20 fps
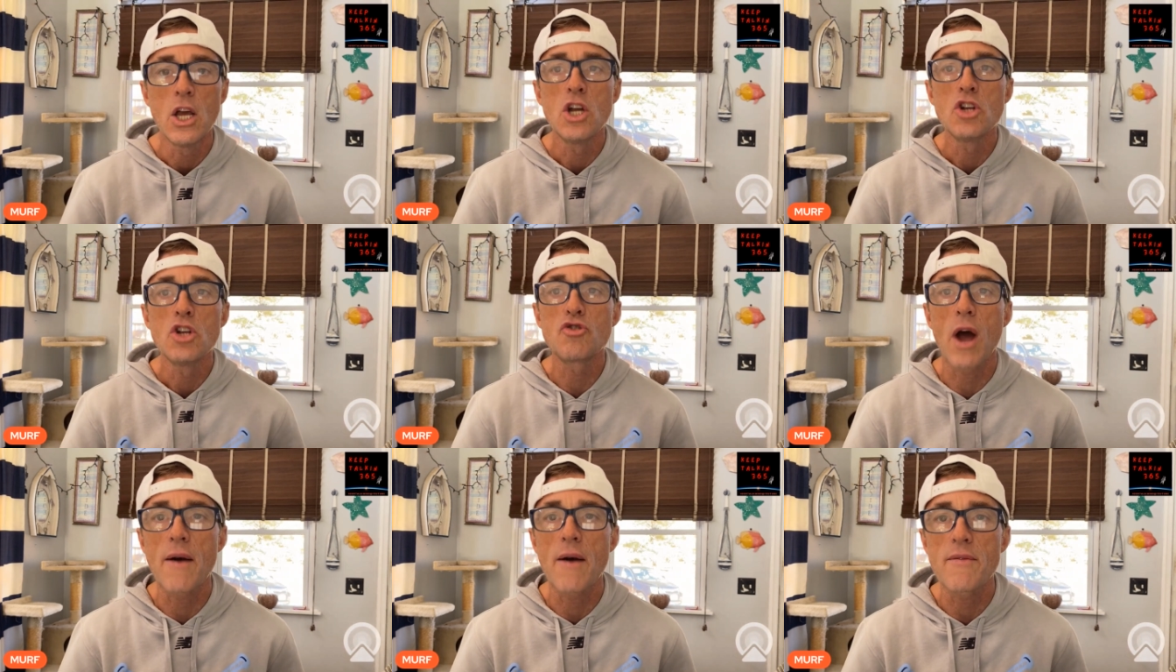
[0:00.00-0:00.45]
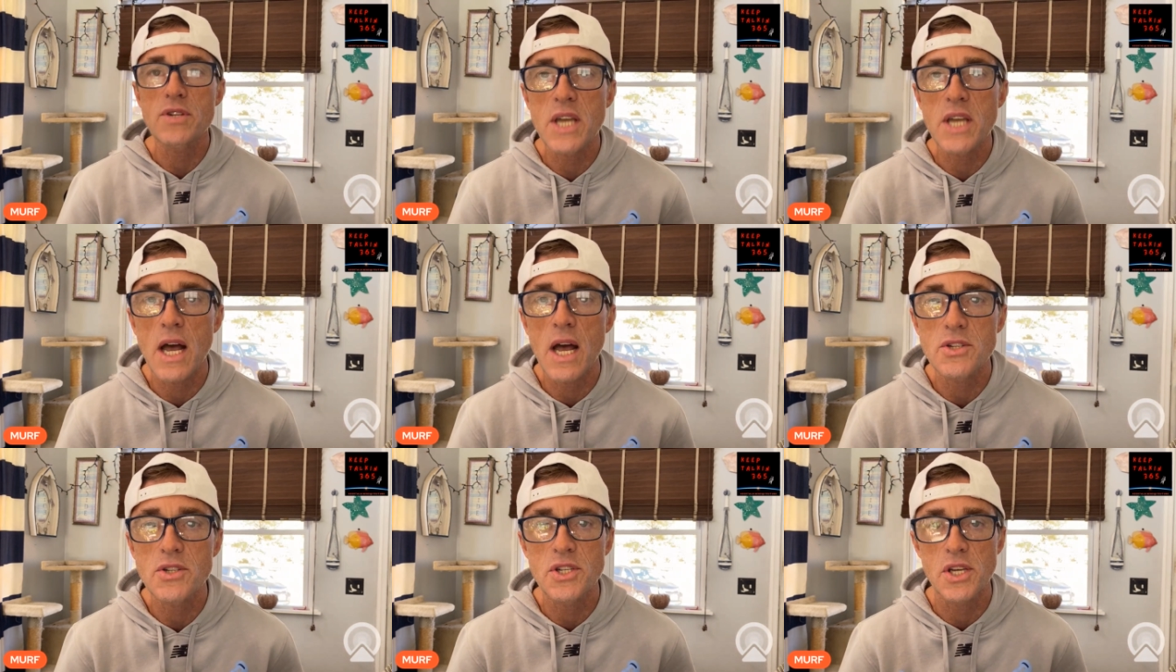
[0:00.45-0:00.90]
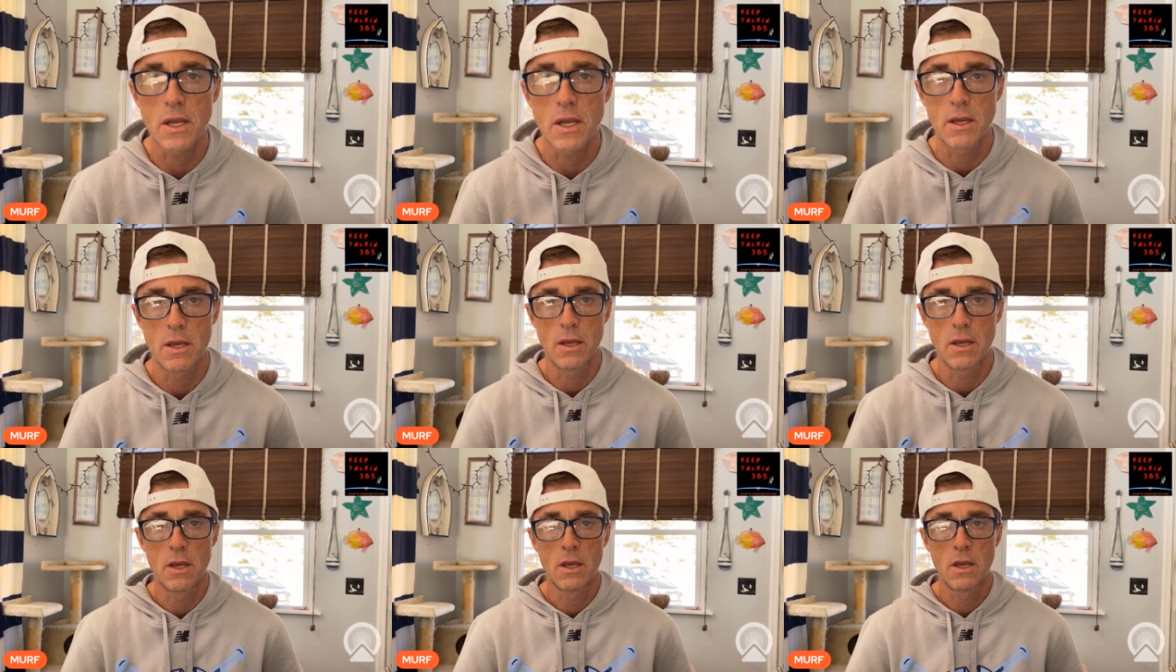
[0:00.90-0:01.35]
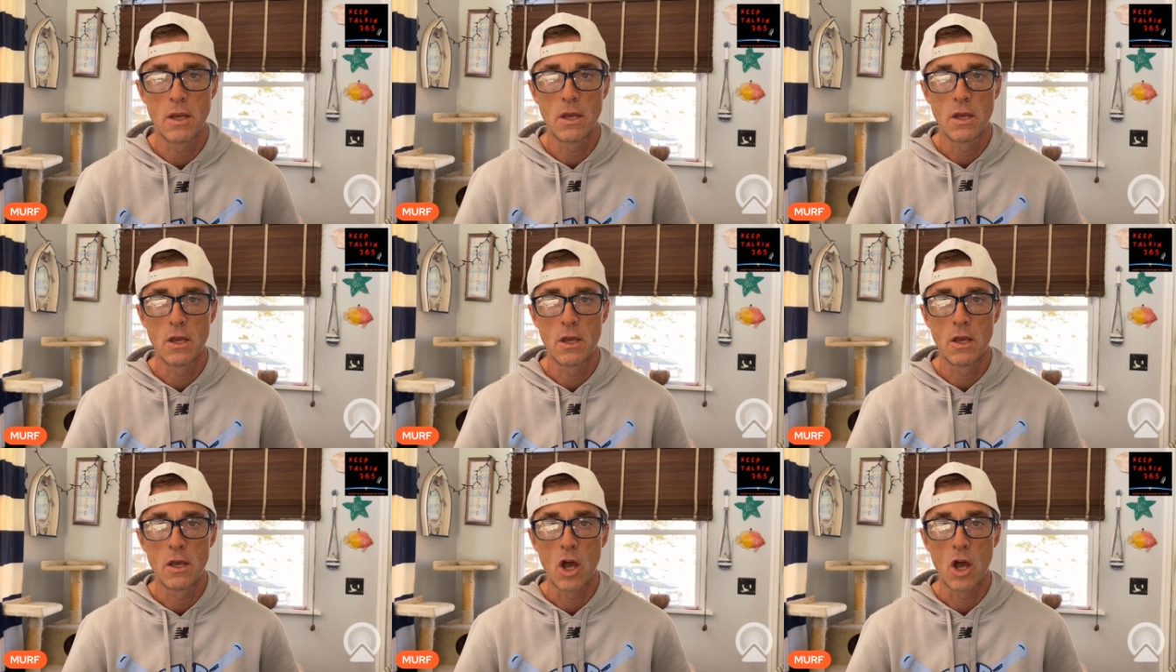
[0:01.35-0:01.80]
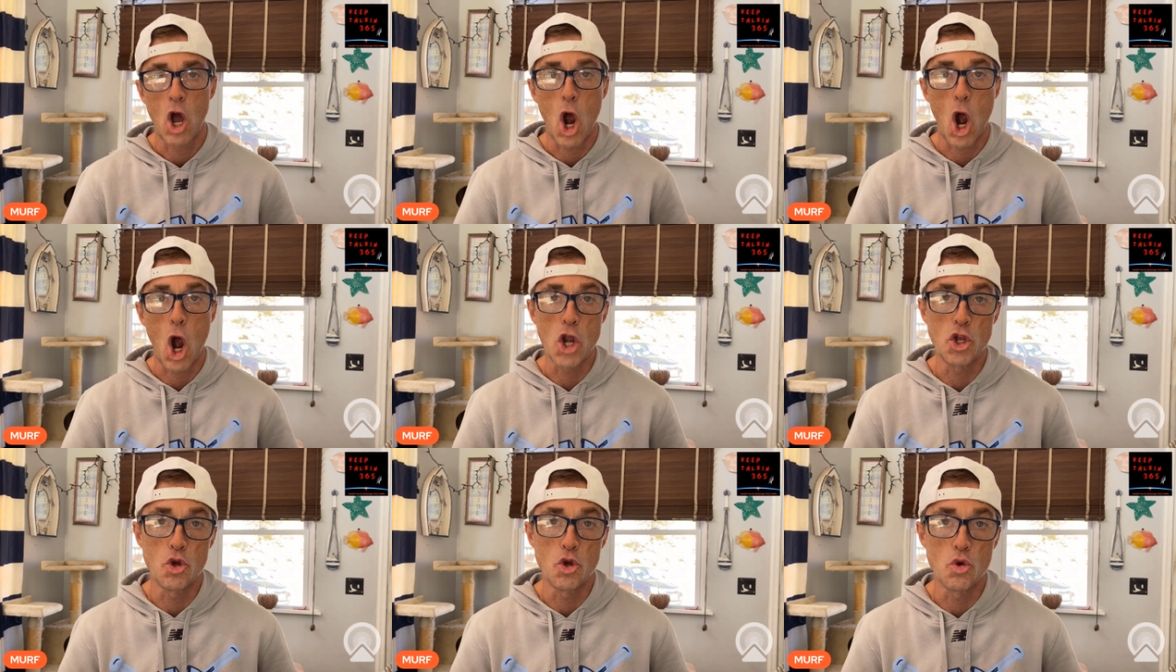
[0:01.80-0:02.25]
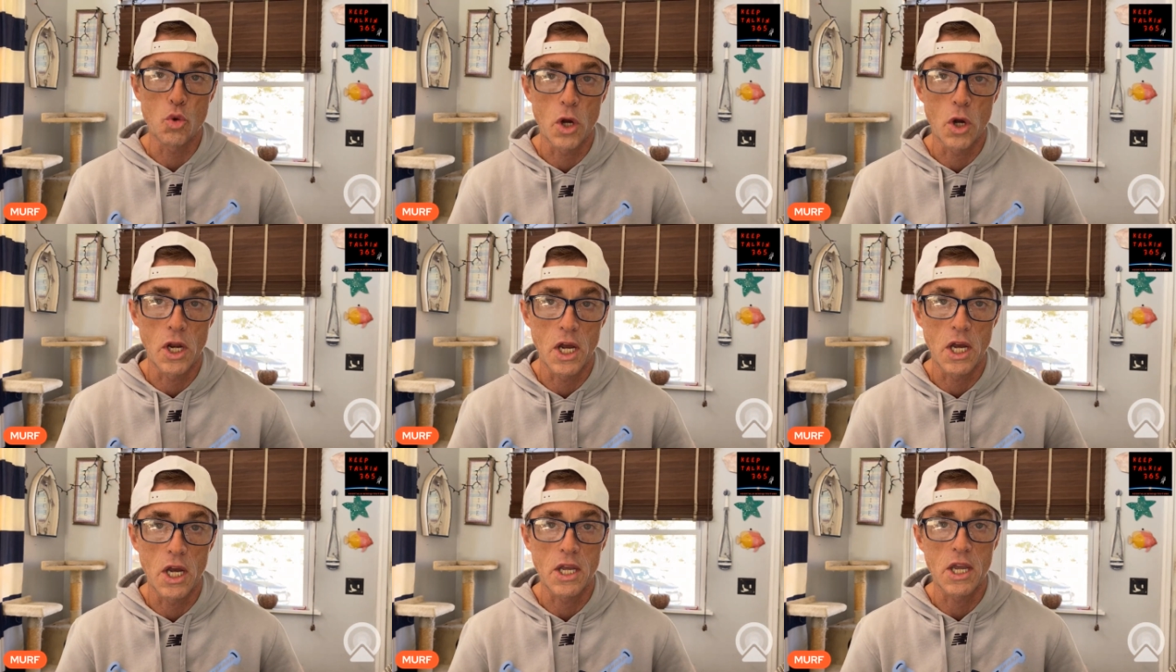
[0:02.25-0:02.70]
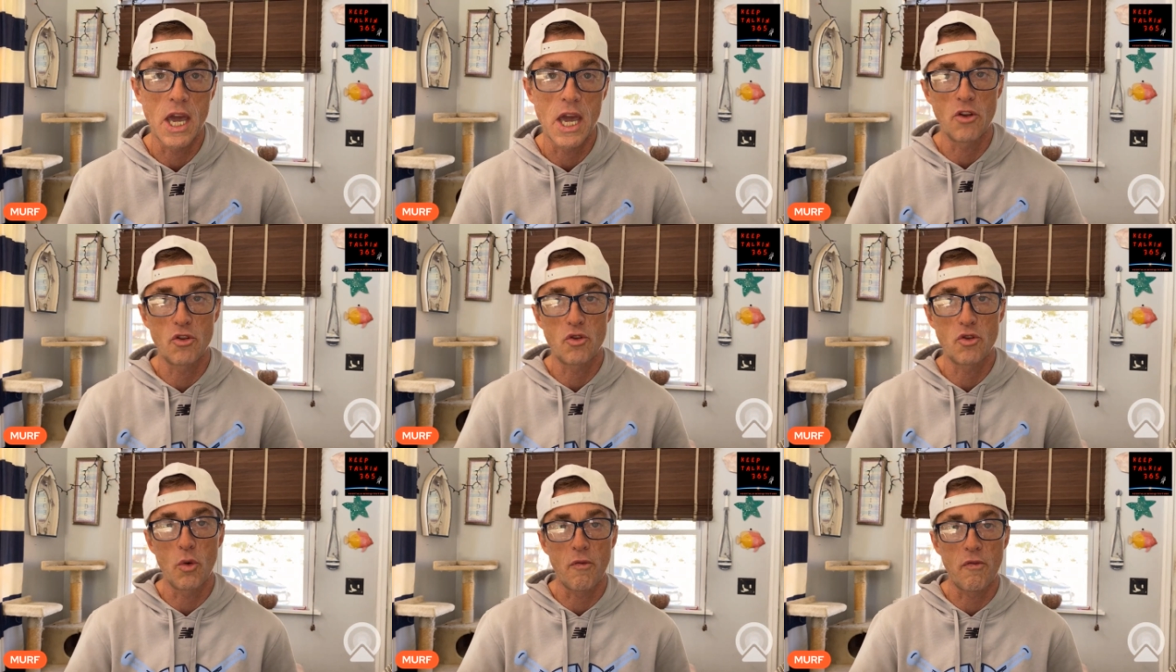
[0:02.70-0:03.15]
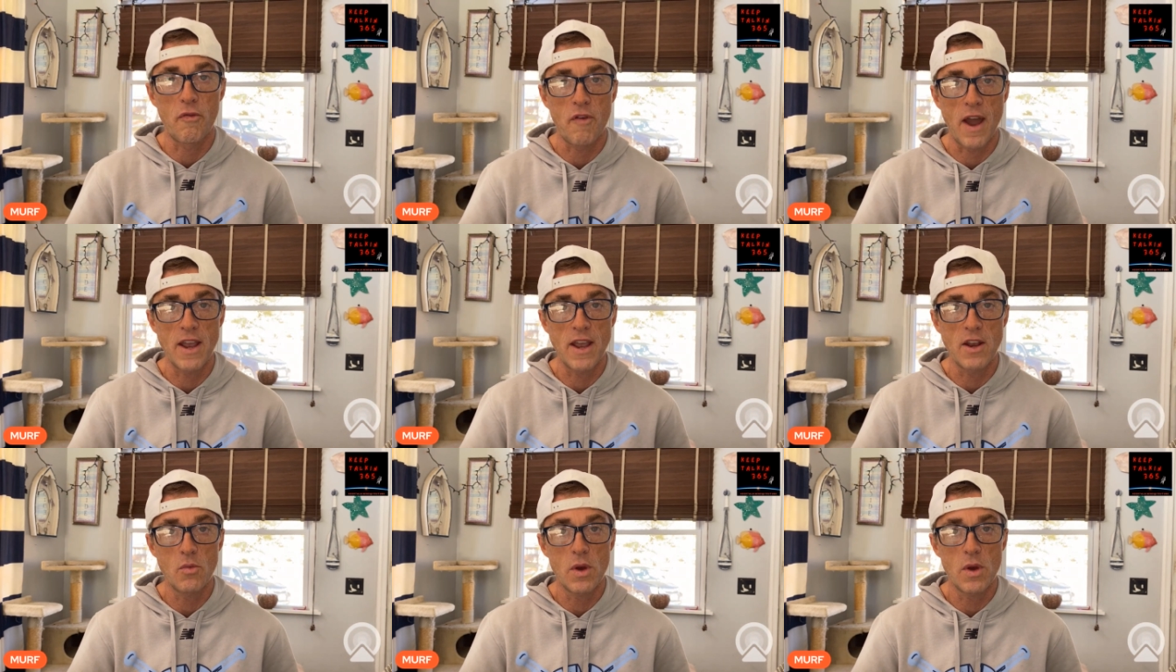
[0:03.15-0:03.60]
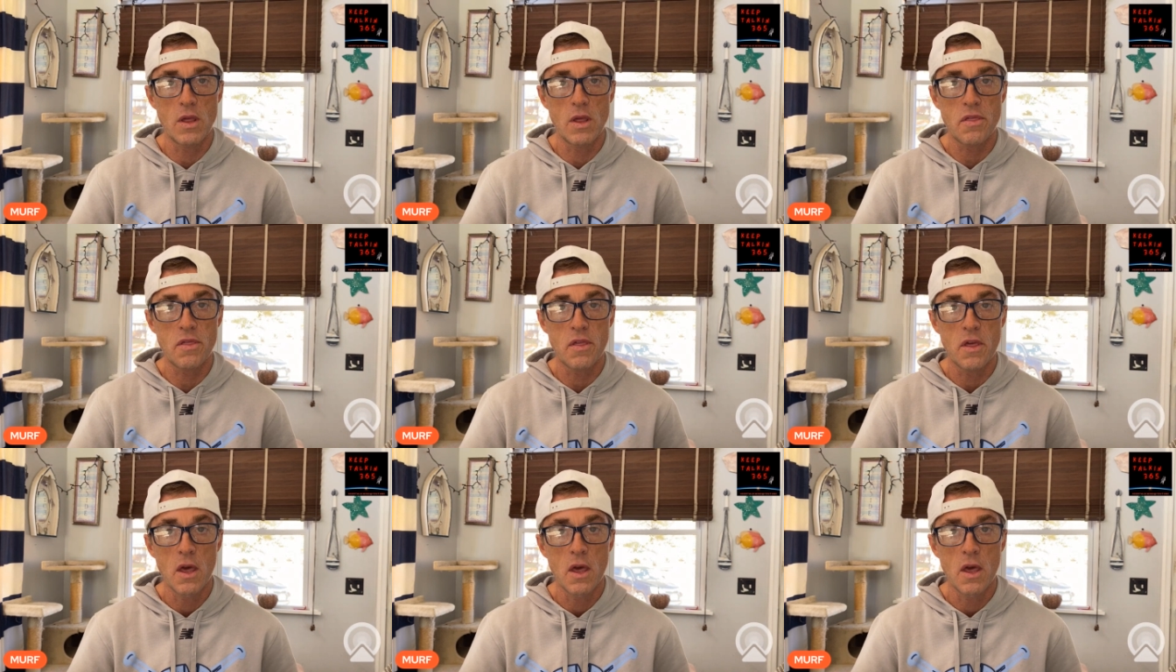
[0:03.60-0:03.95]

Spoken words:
Travis Kelce, are you going to get into a fight with